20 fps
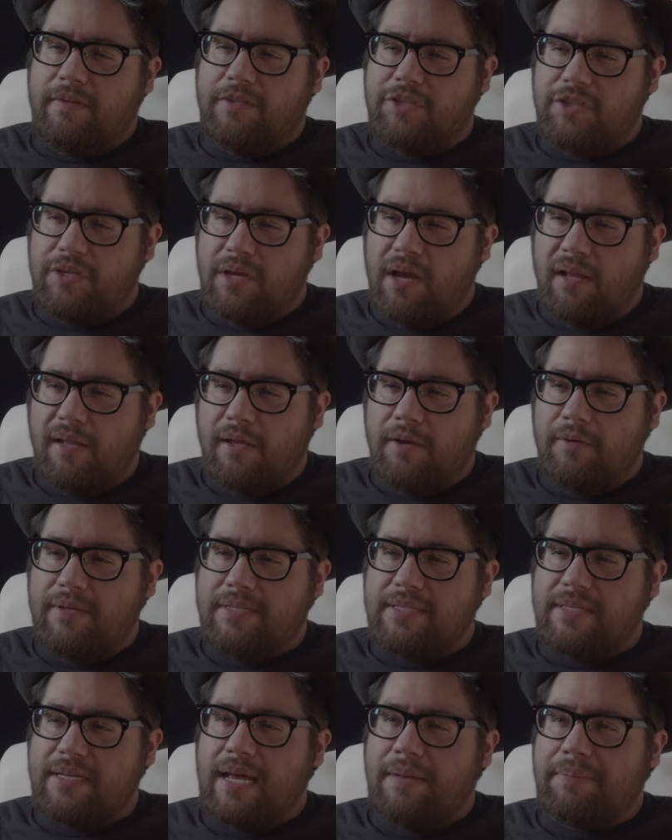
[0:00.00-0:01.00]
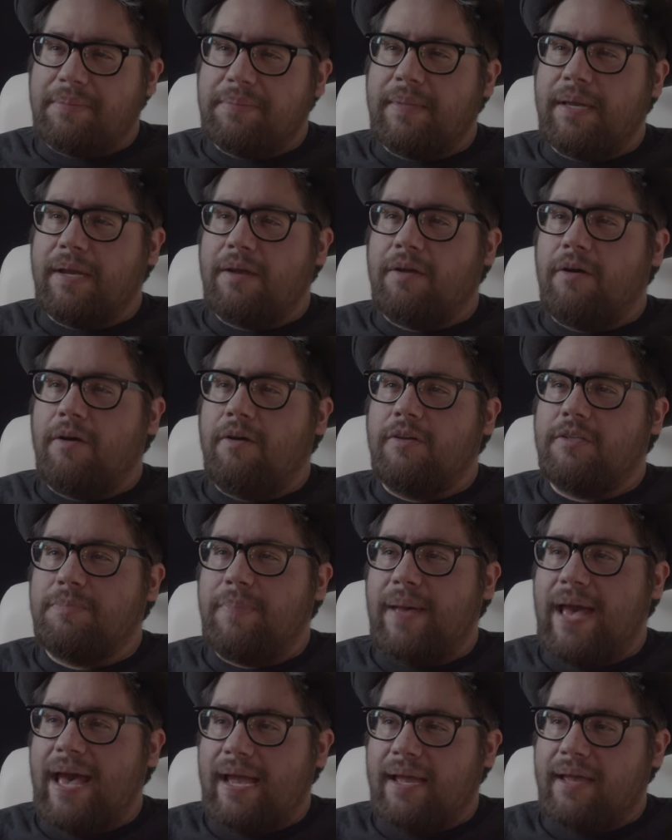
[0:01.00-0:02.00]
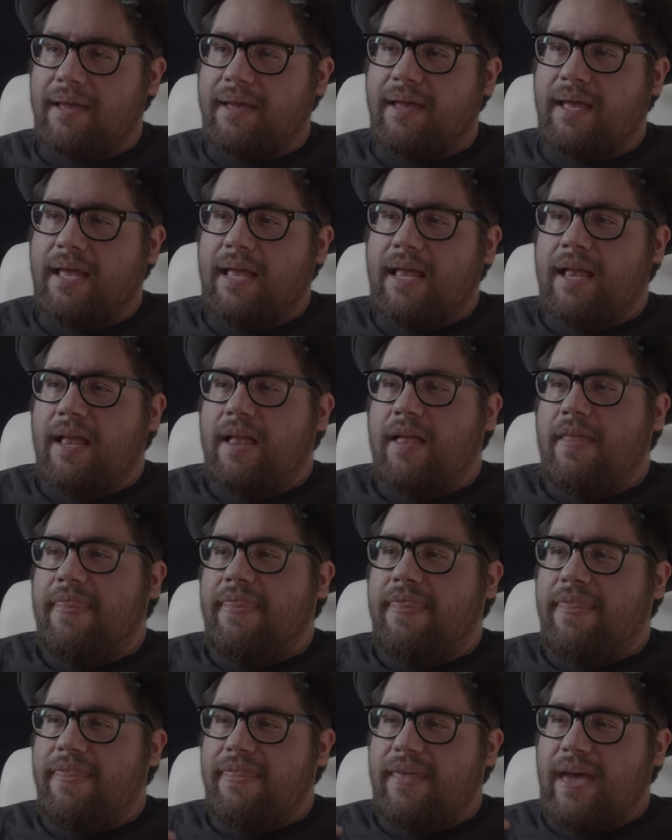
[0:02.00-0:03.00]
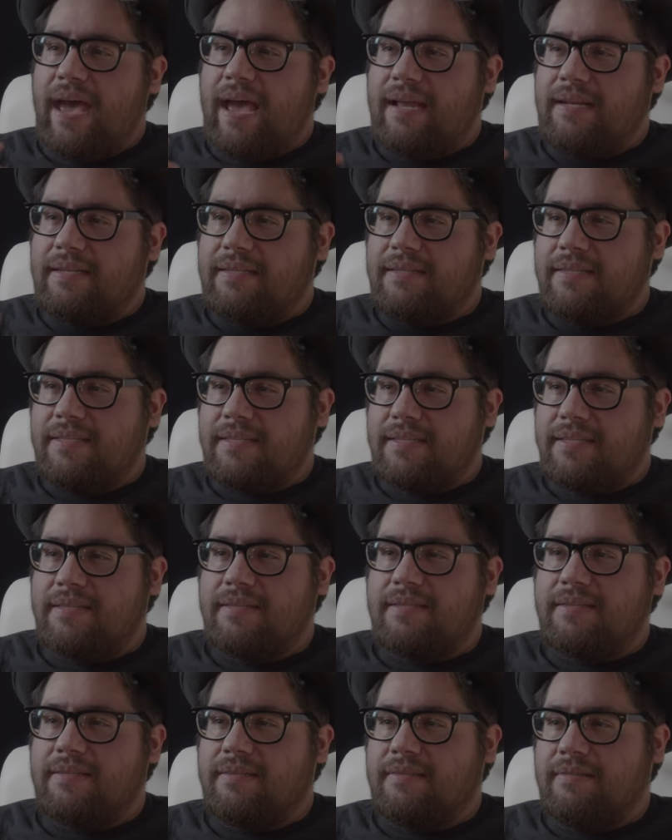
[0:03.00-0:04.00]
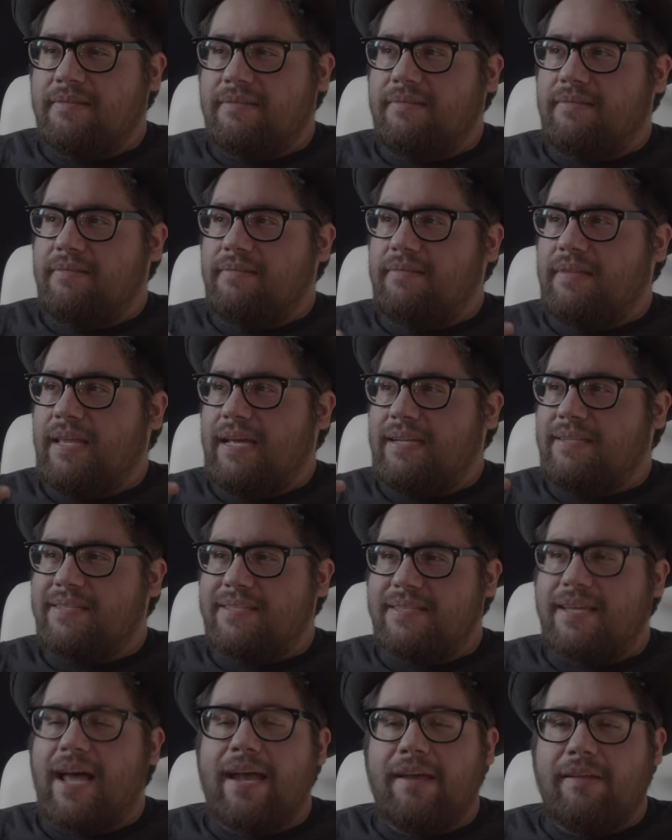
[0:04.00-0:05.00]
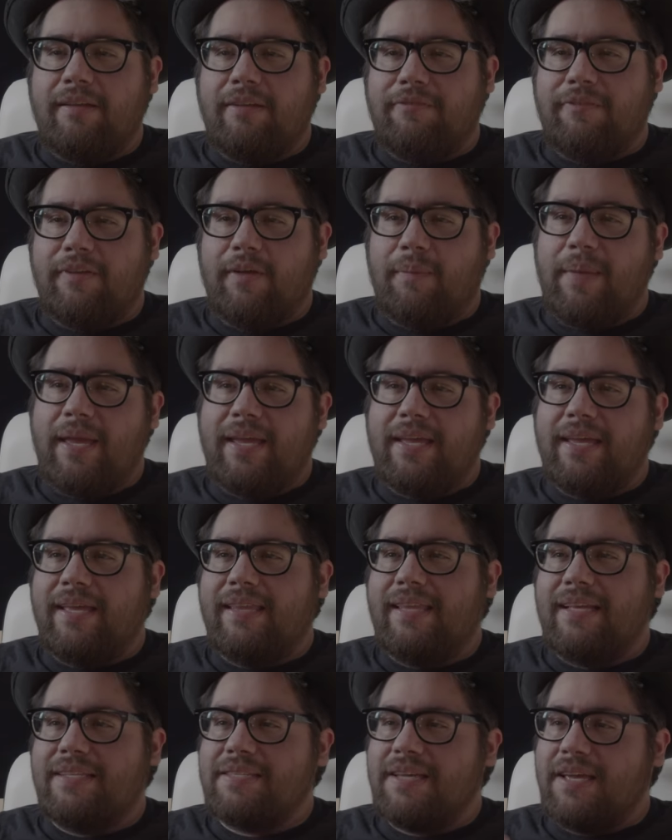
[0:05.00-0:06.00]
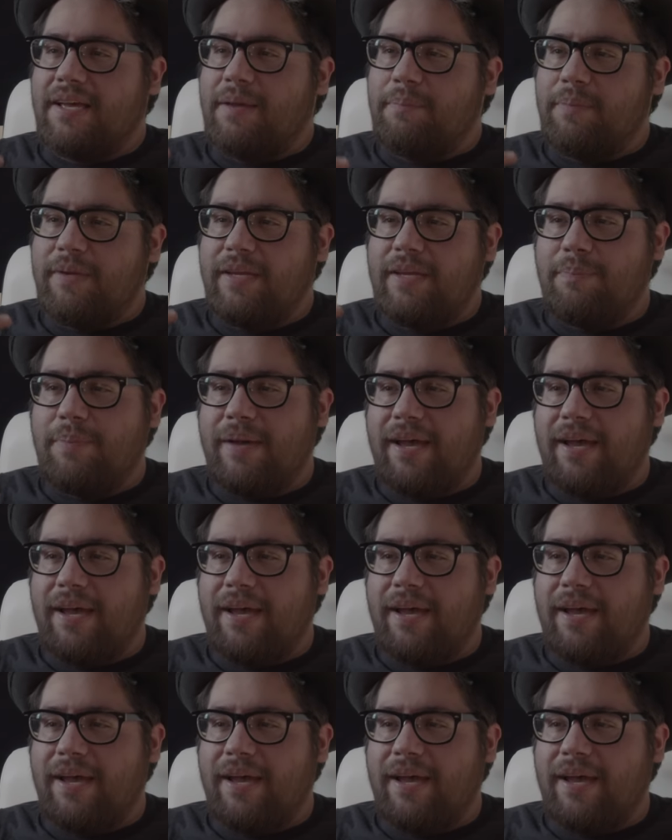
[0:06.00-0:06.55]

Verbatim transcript: Giallo is an album that calls back that that style of filmmaking that's accompanied